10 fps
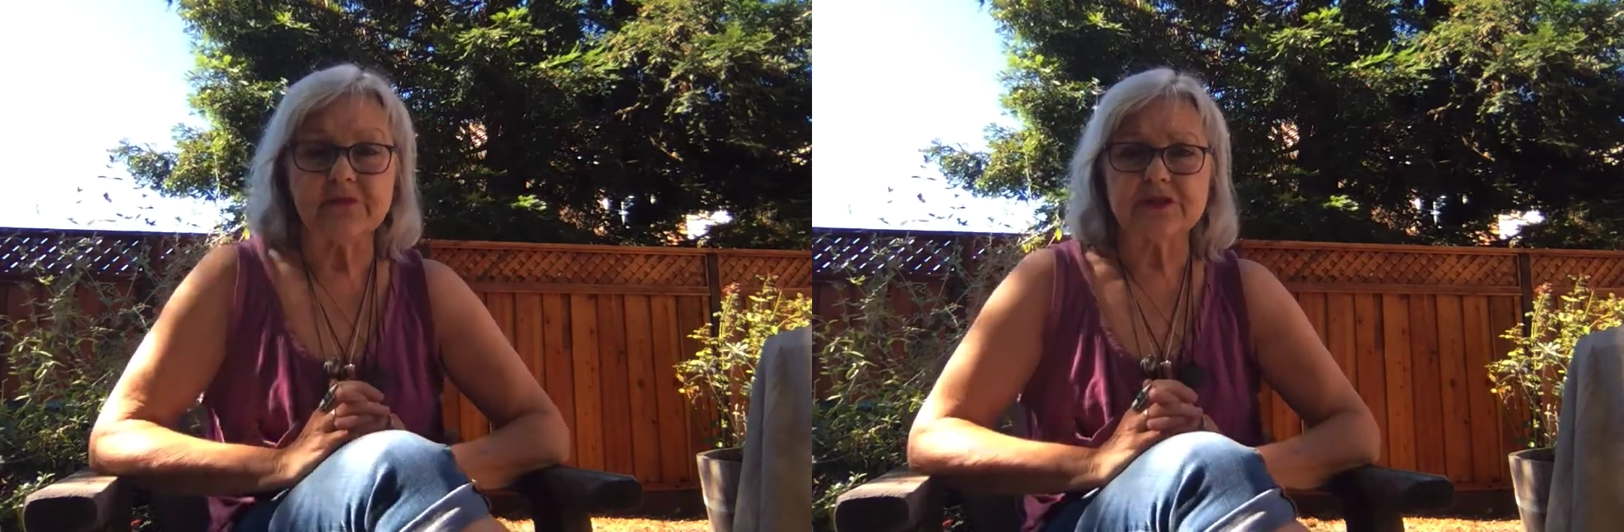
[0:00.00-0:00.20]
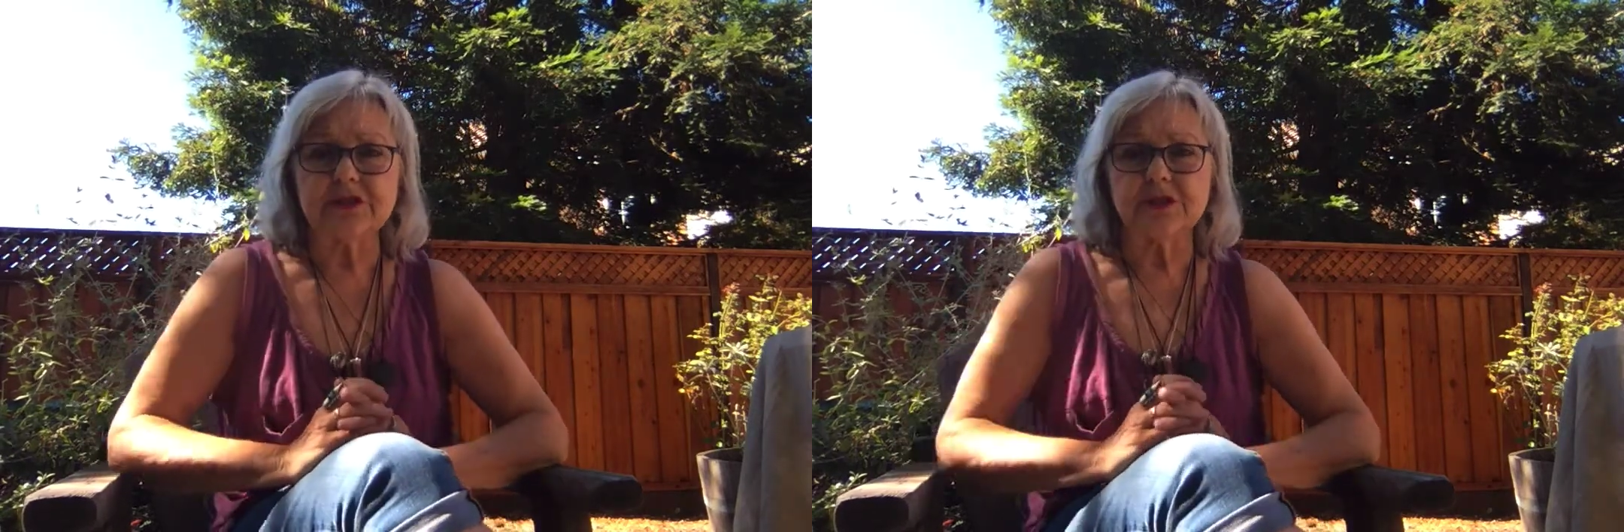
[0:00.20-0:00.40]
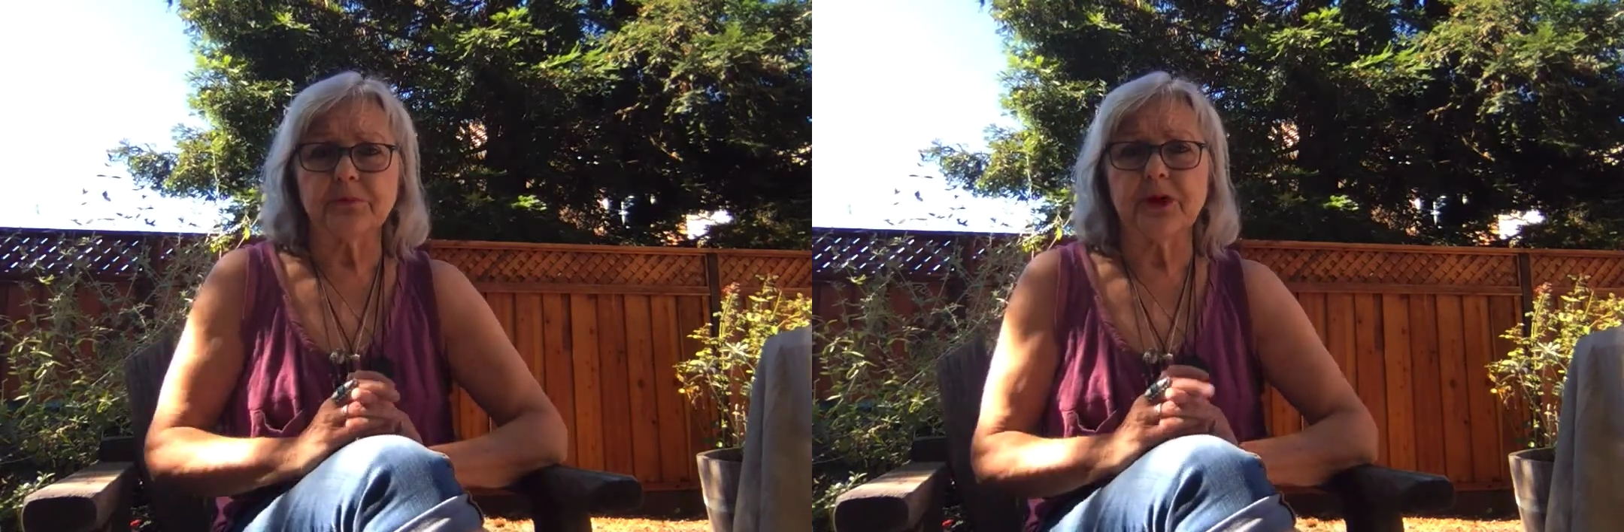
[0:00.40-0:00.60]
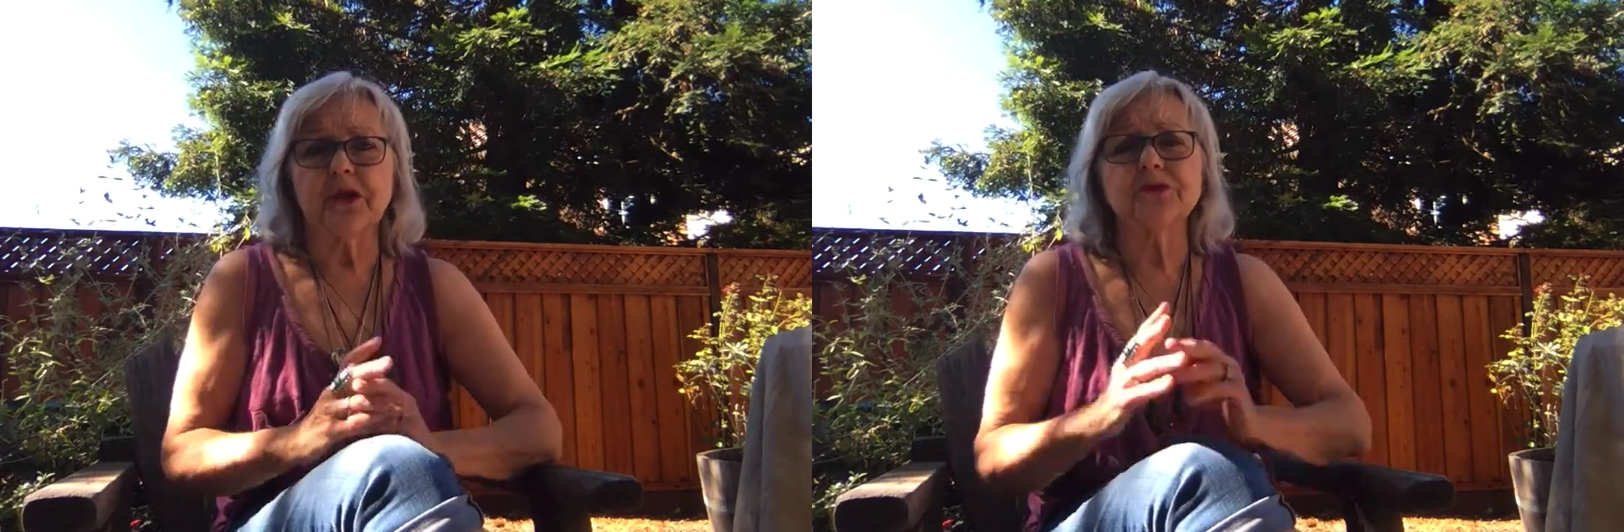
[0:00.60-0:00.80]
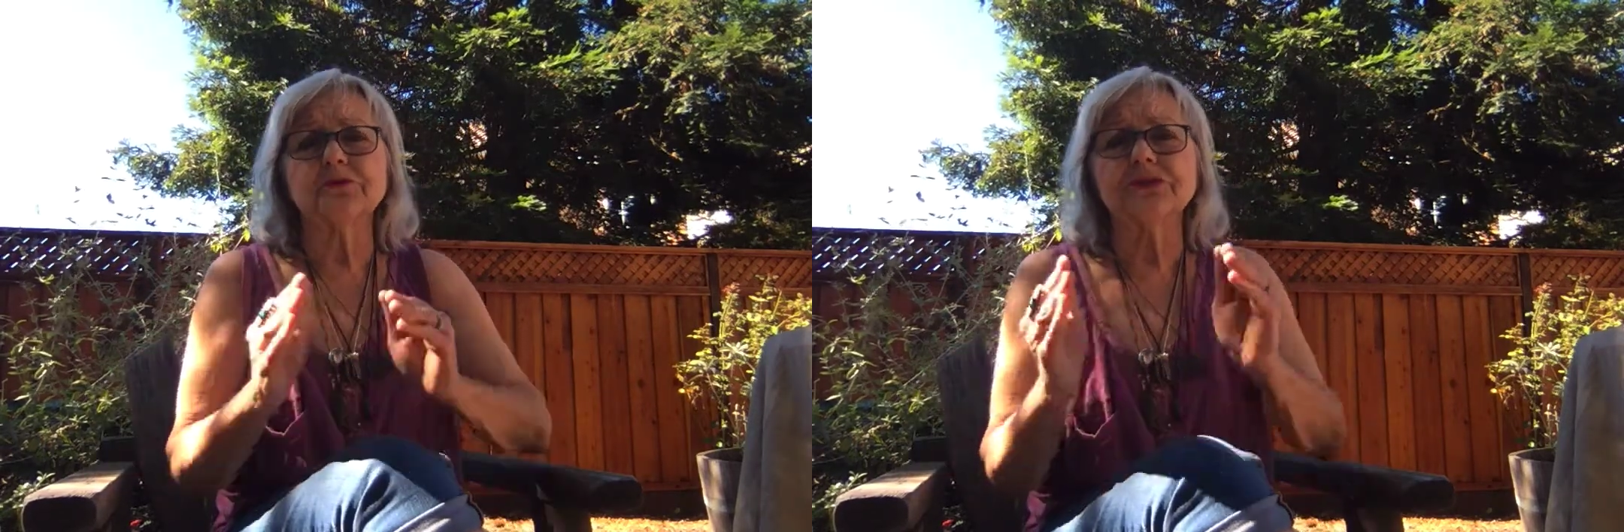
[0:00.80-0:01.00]
Vincent de
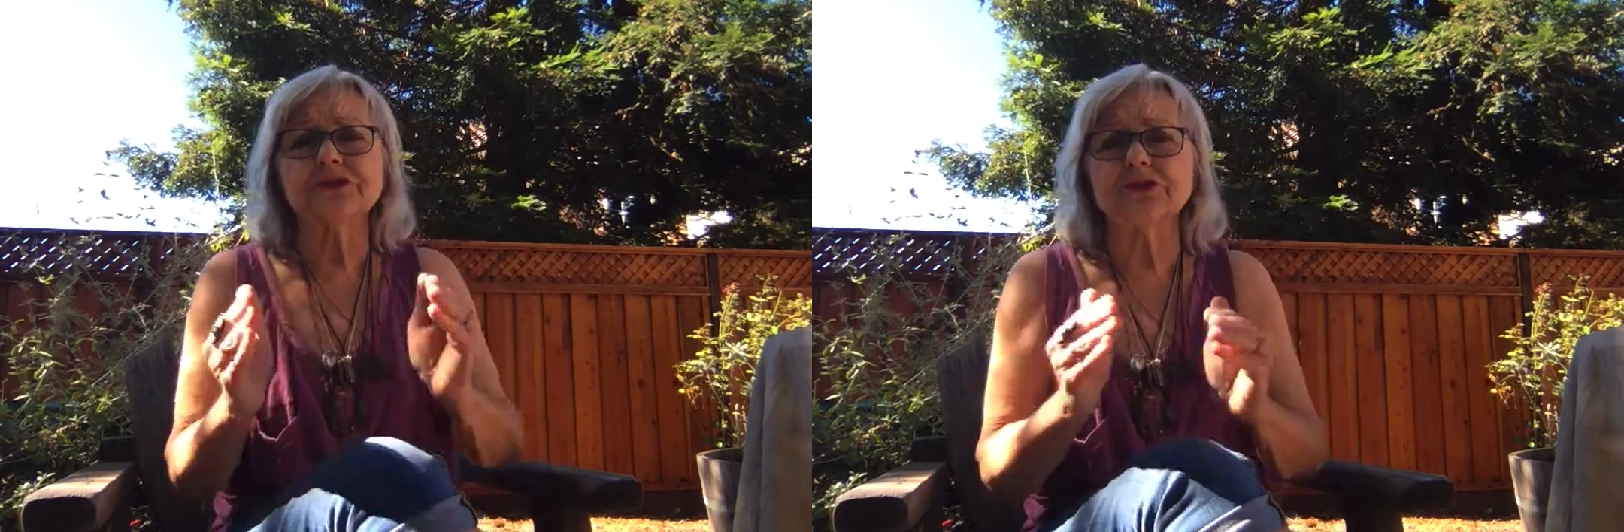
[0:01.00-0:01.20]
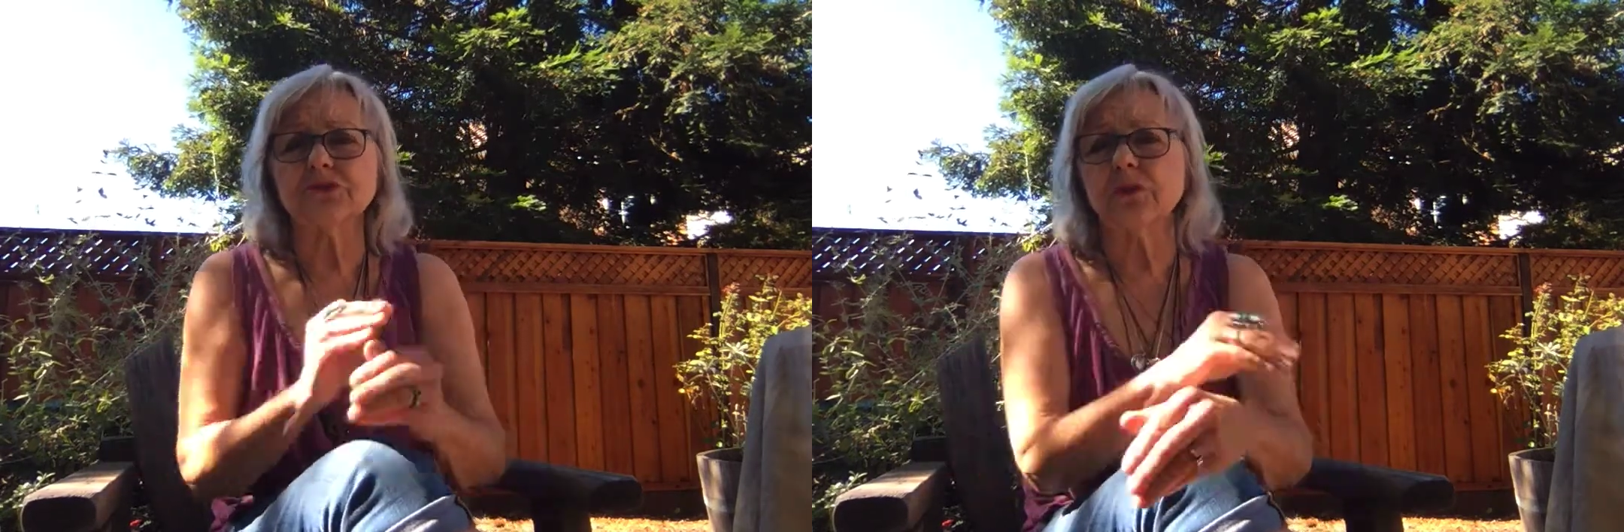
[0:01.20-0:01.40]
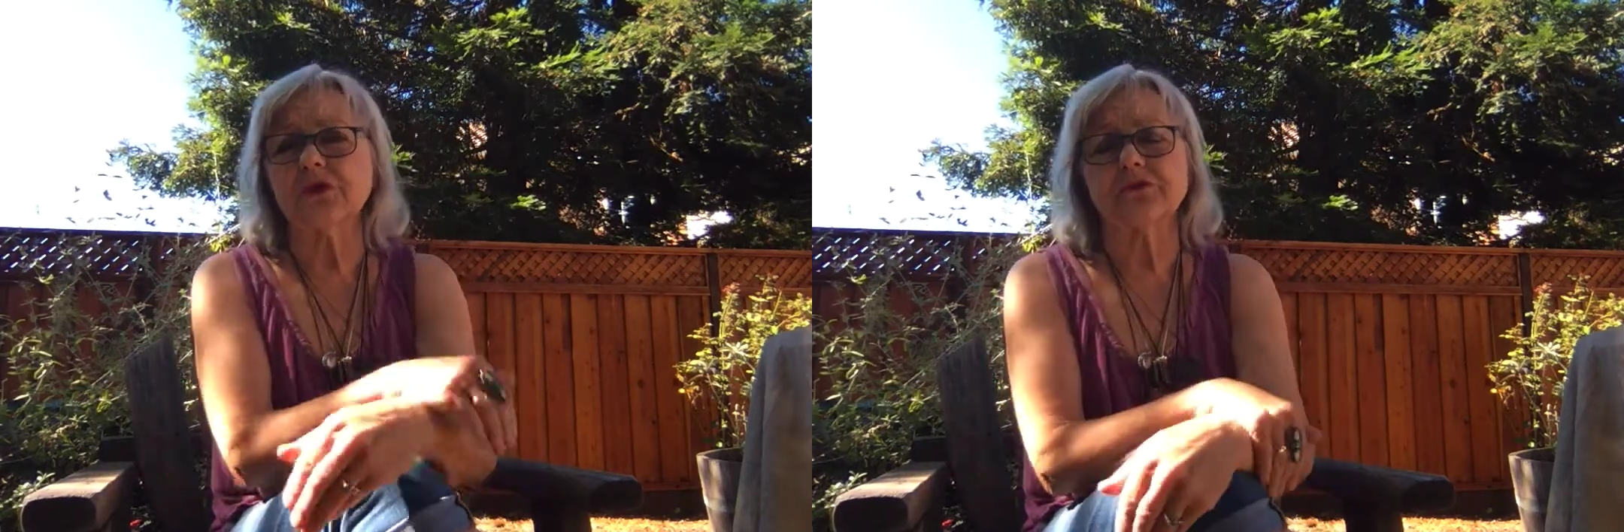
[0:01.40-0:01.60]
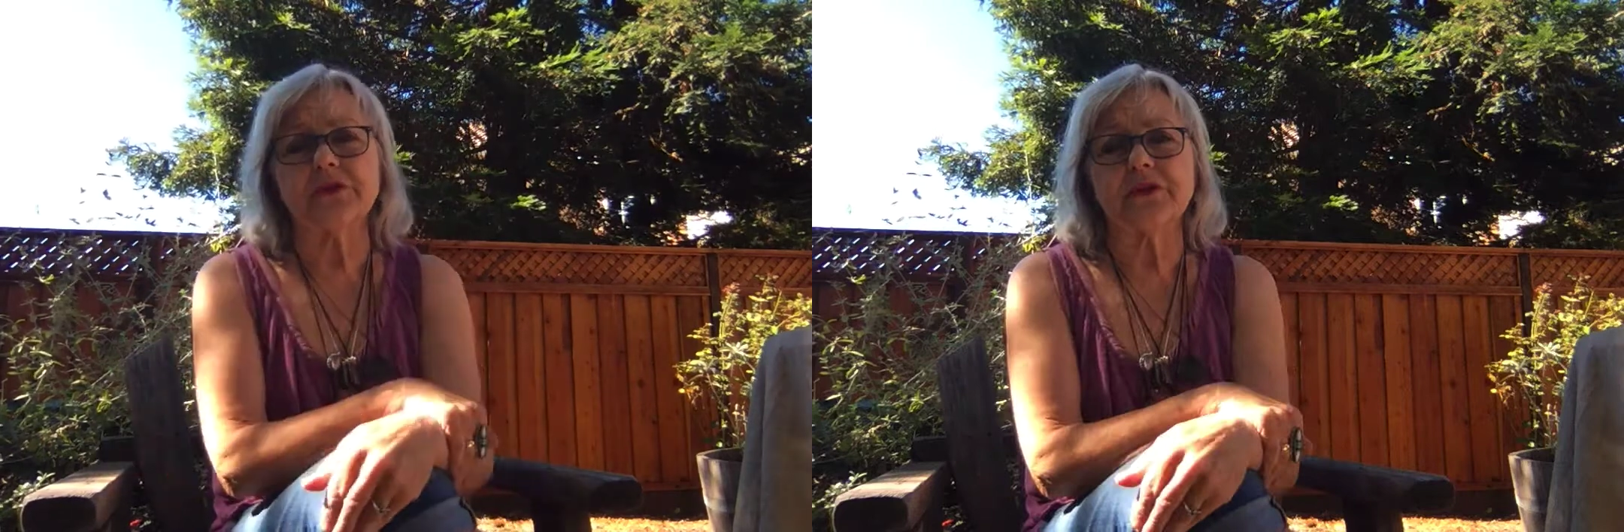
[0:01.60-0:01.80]
Paul, who are just wonderful,